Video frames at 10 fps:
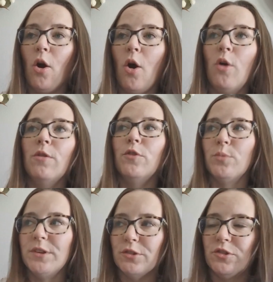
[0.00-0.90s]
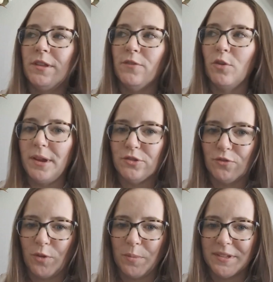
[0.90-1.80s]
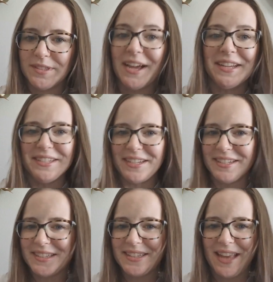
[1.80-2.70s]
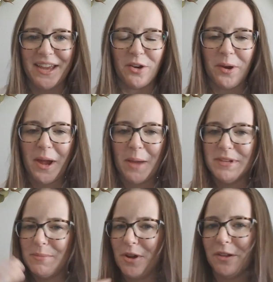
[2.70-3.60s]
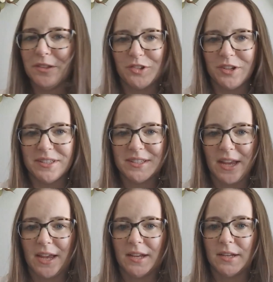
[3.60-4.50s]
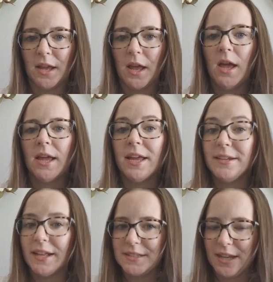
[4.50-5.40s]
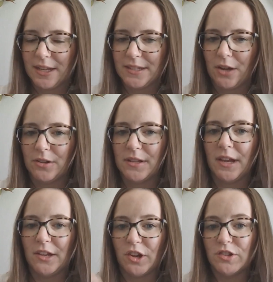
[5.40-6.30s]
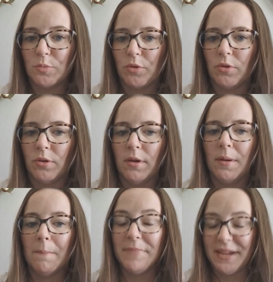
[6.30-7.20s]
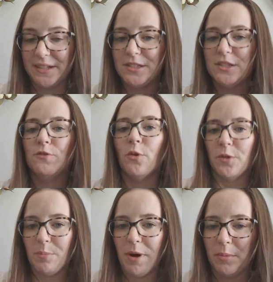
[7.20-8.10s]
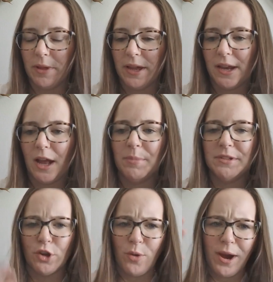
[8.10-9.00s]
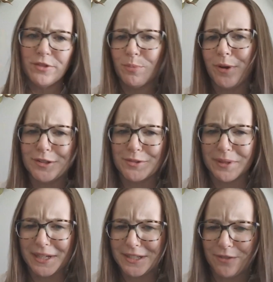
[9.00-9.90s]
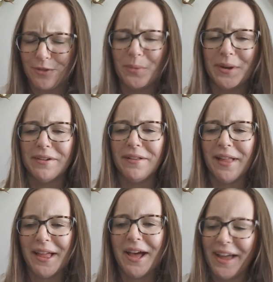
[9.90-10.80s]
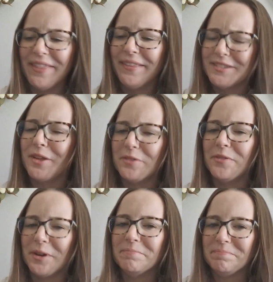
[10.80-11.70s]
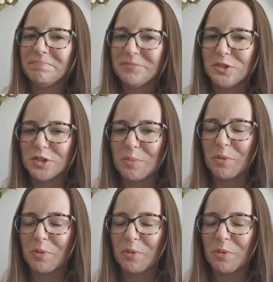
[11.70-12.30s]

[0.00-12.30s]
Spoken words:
of the research and the information from the scientists and our epidemiologists and condensing it down into digestible bits for the public and helping to craft a press release, if you will. I think that's a lot of fun. So it's a good point.